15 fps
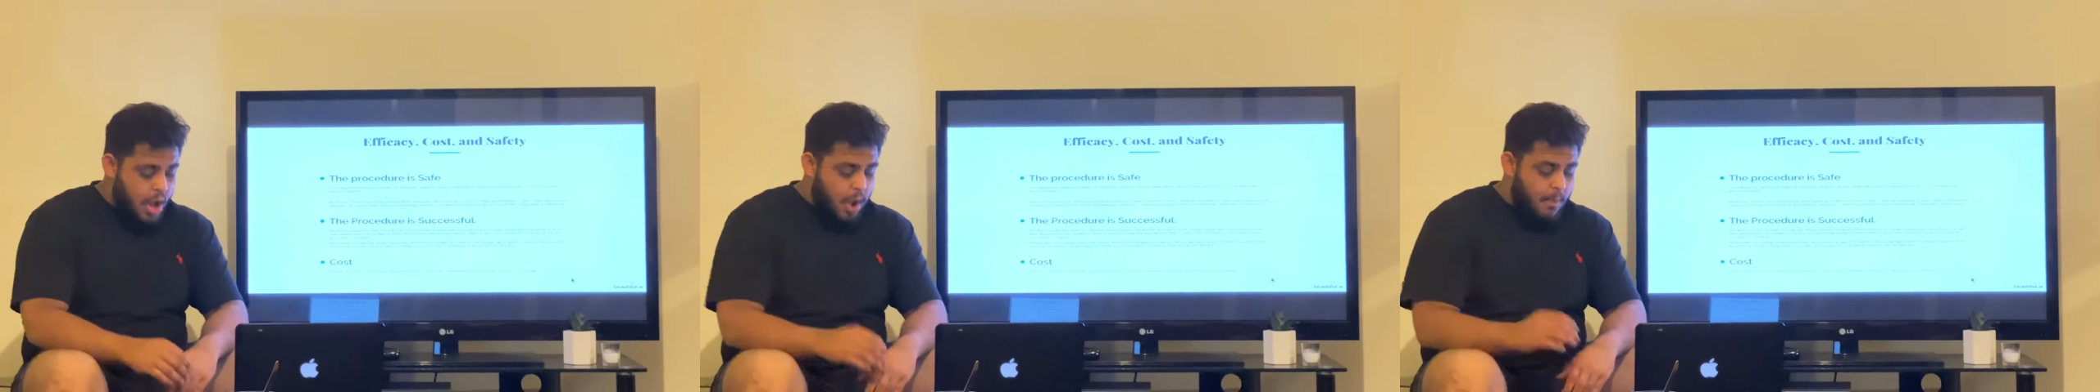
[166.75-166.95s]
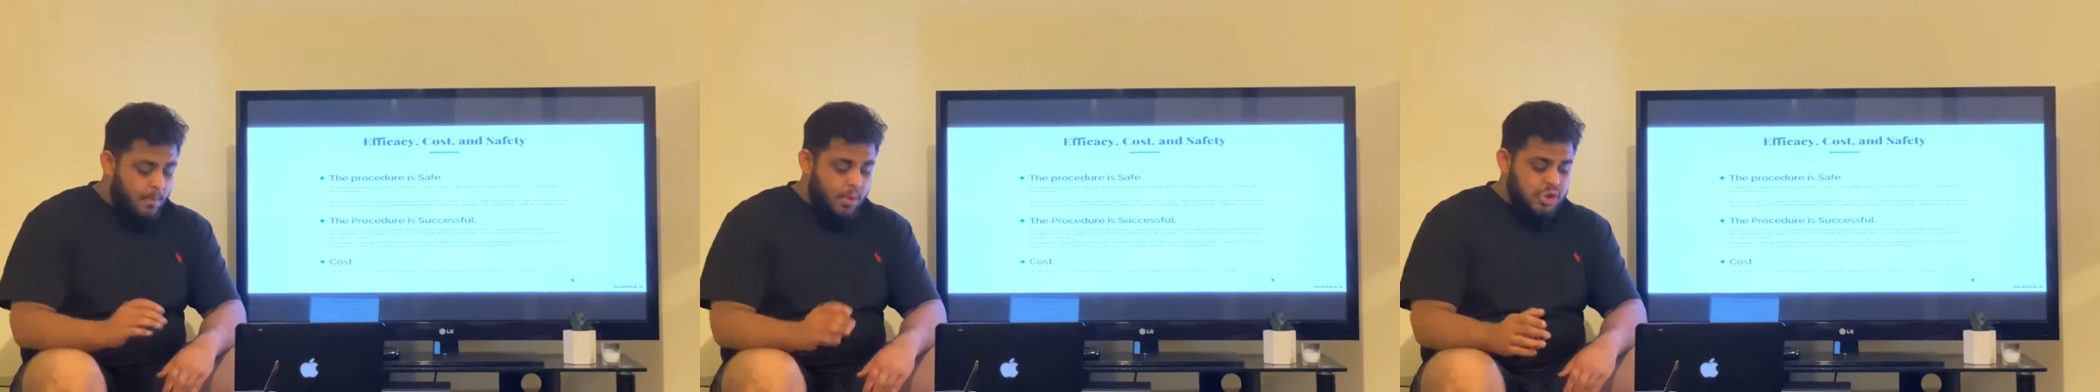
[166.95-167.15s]

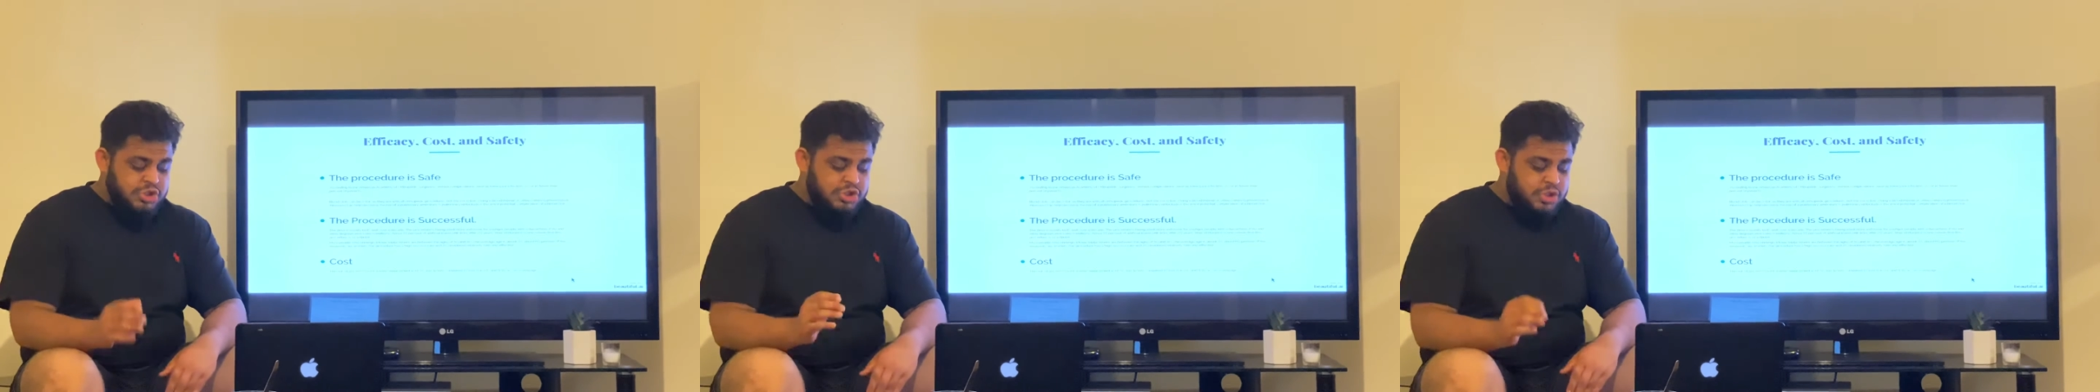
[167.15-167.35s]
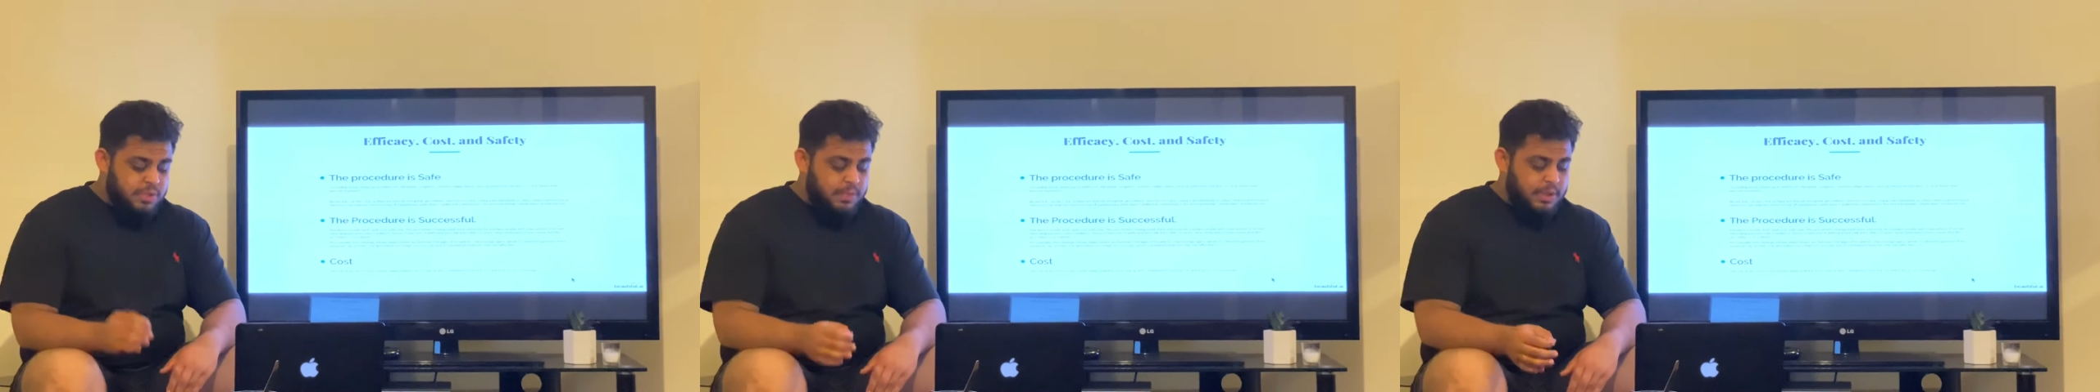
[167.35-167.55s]

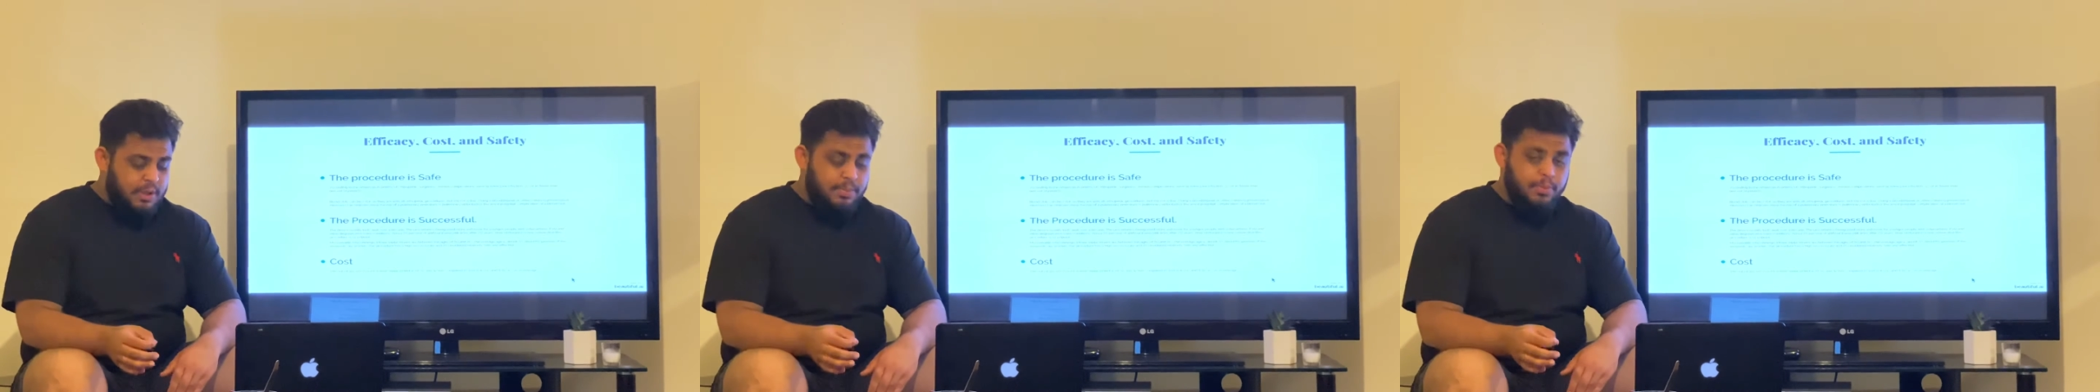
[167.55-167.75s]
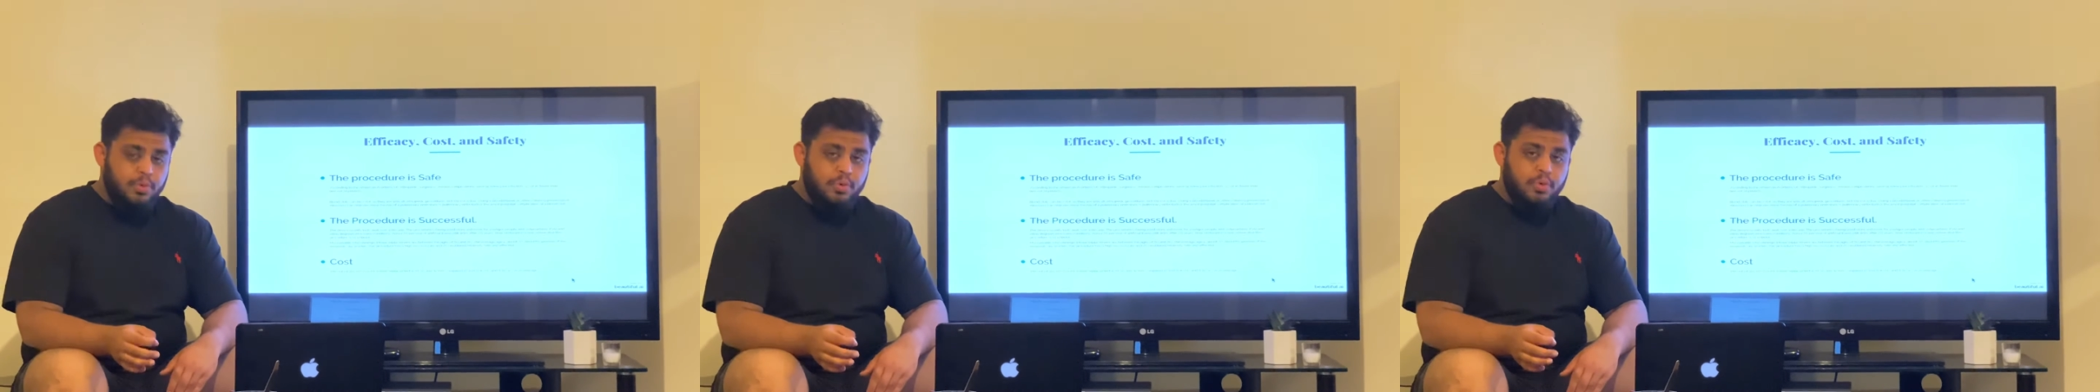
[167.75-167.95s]
Most of the
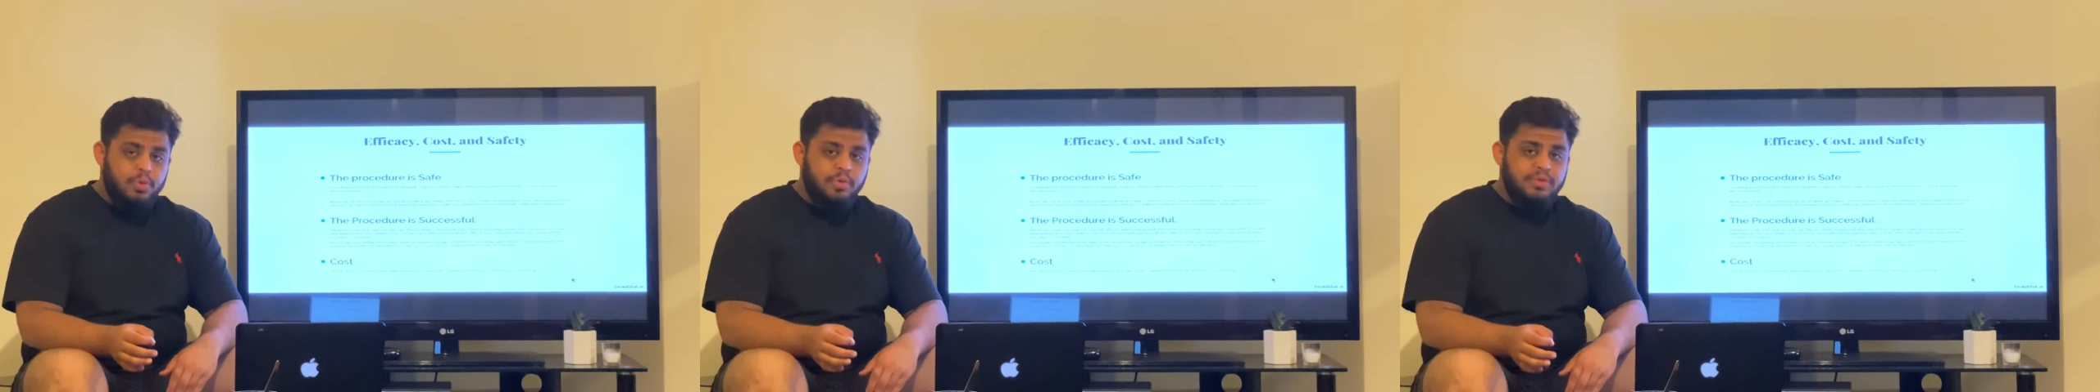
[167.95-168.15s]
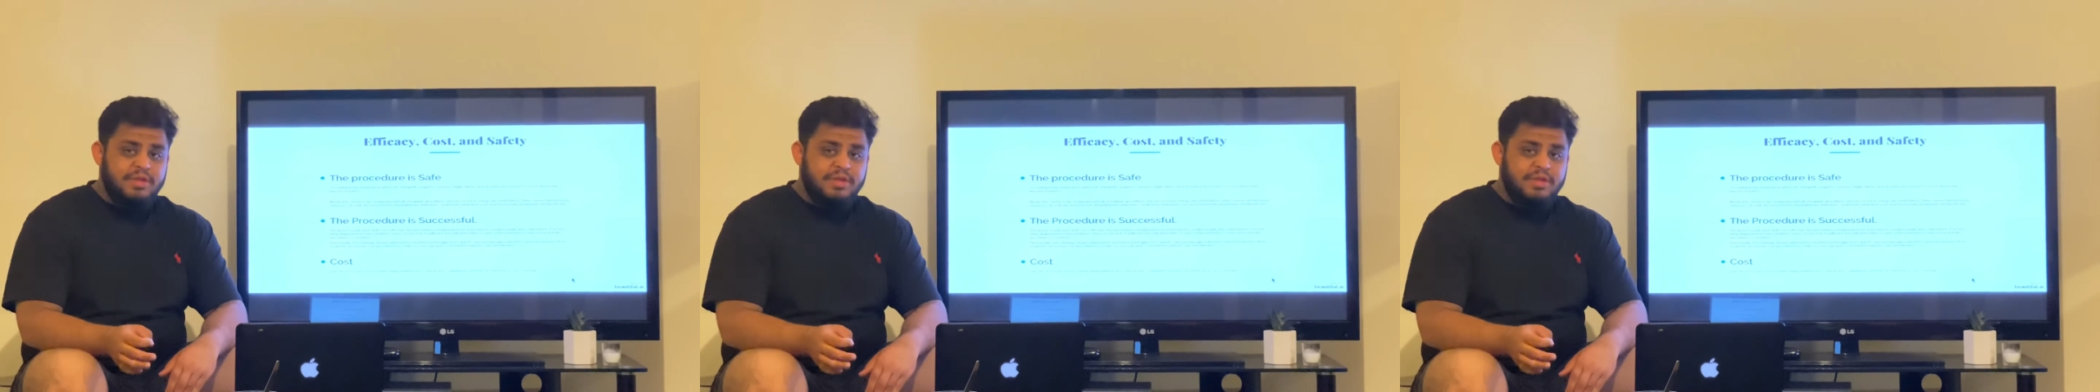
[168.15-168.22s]
people